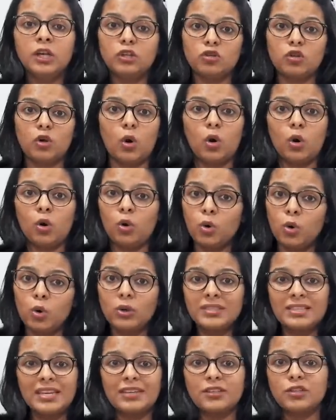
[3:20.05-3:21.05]
So
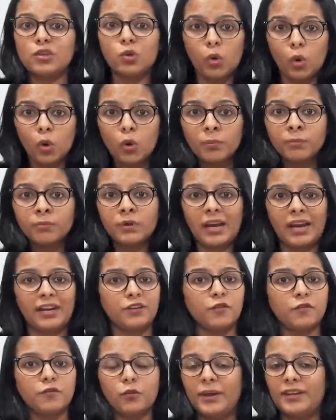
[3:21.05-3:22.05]
who said to whom
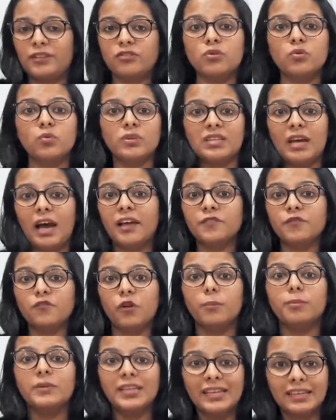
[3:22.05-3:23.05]
kind of question was asked
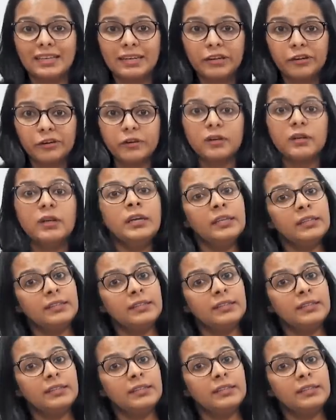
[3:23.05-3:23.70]
from King Lear.